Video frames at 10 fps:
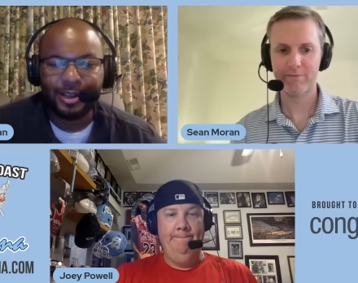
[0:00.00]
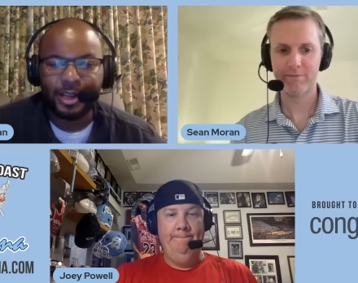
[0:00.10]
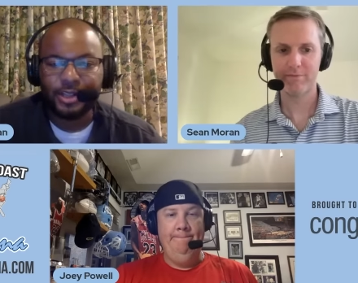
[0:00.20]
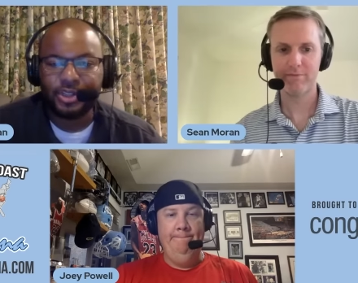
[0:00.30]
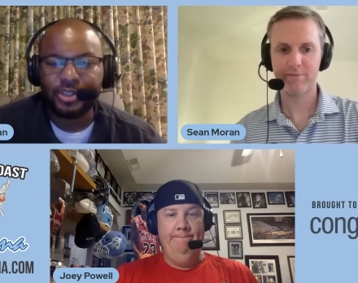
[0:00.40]

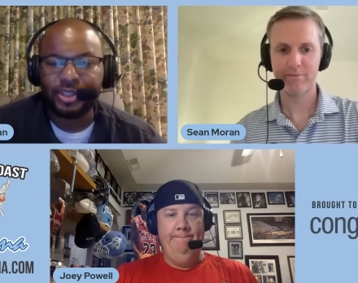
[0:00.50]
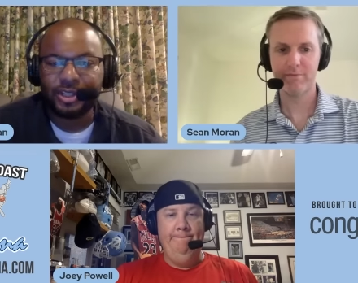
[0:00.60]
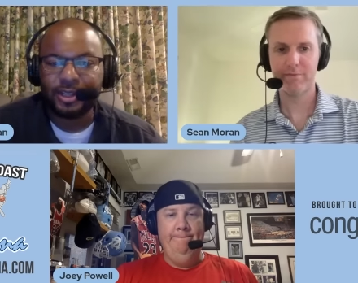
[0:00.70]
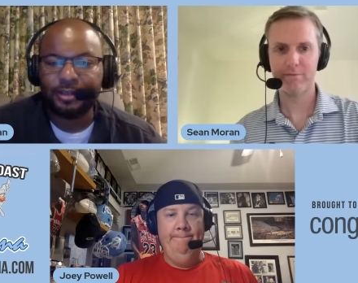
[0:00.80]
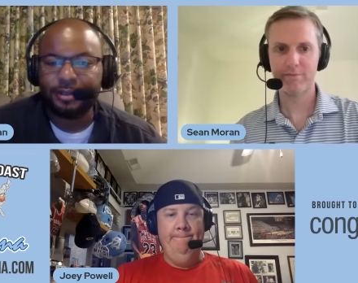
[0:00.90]
Speaker 1: It's just that
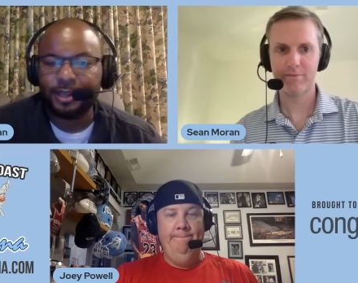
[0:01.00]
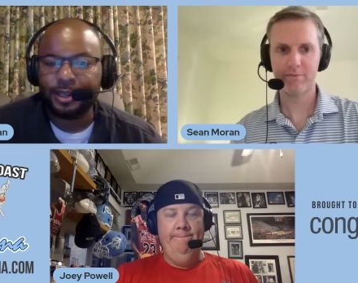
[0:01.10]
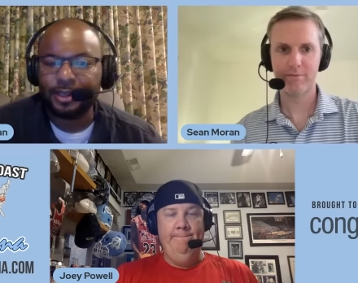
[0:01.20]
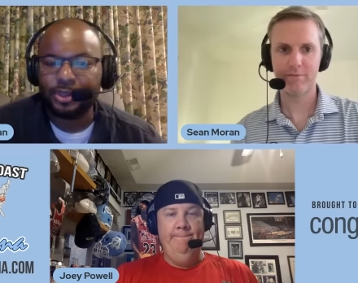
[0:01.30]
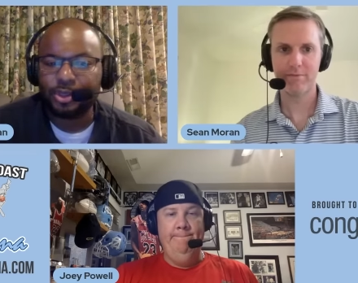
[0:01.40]
the event
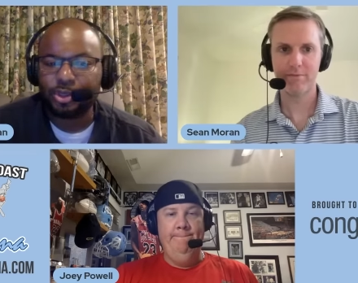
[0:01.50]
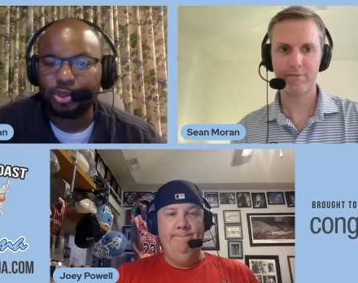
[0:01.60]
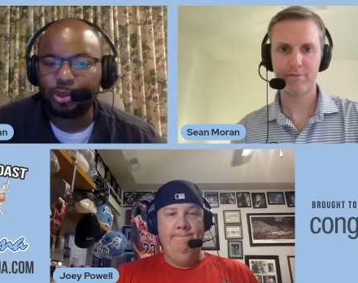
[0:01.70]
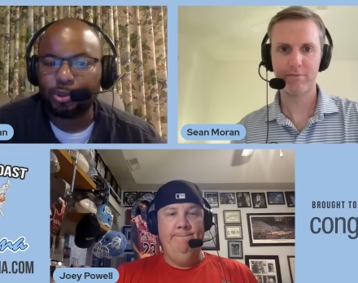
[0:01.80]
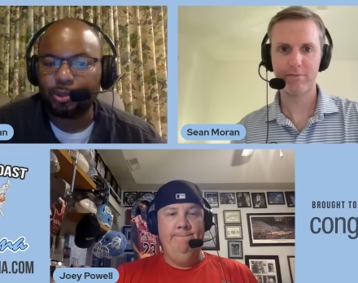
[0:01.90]
is
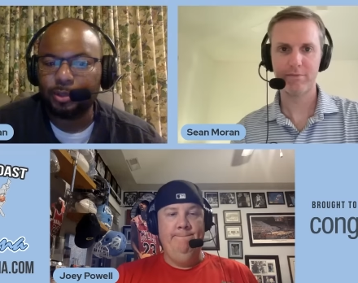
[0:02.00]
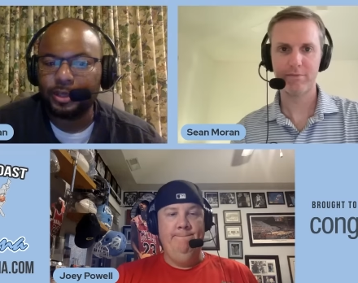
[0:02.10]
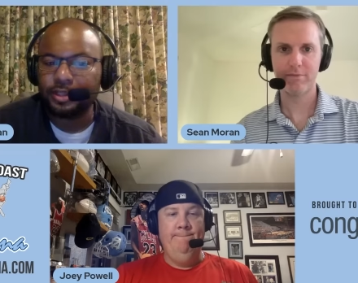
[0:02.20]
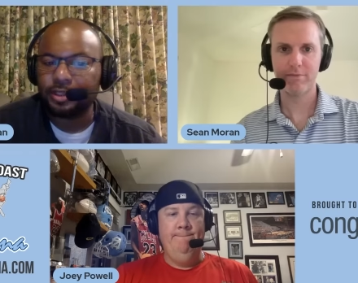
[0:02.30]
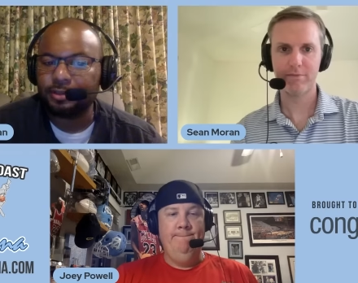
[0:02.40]
so
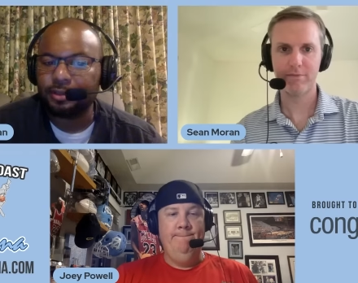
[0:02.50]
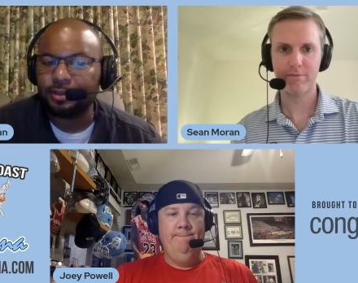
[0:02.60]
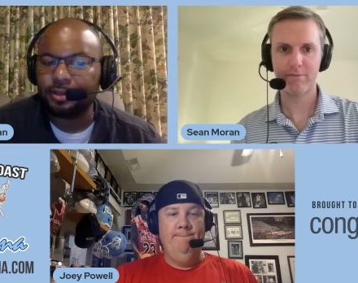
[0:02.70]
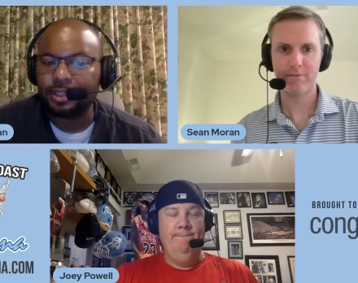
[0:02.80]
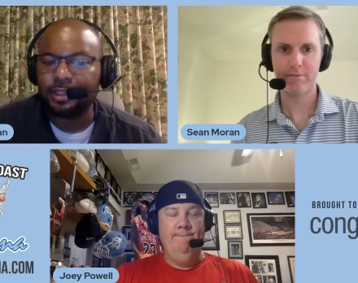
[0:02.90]
much
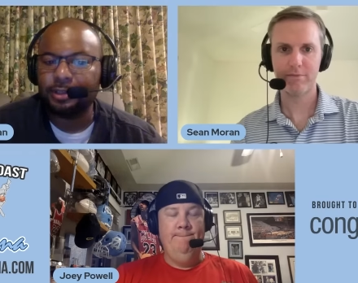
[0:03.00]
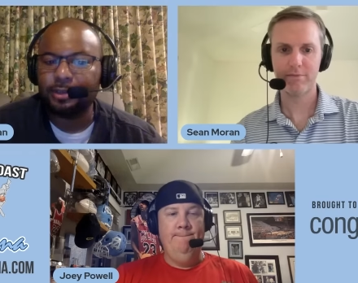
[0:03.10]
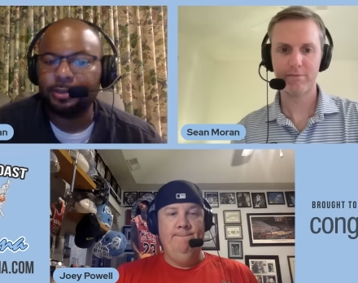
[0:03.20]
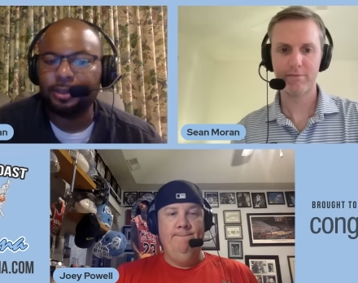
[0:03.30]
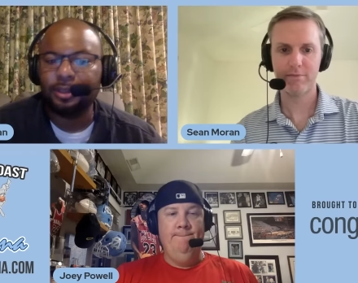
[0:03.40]
different than it used
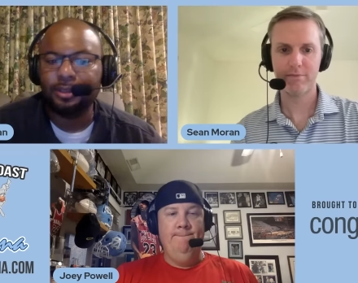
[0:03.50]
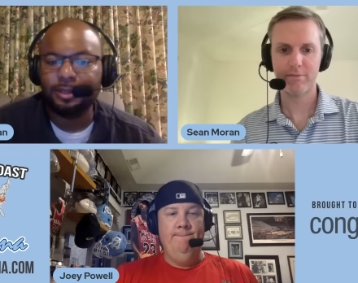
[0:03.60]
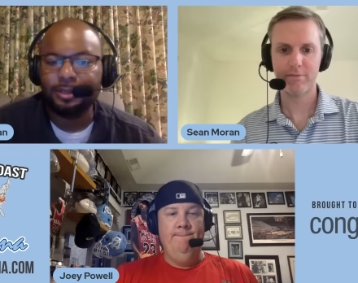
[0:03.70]
to be.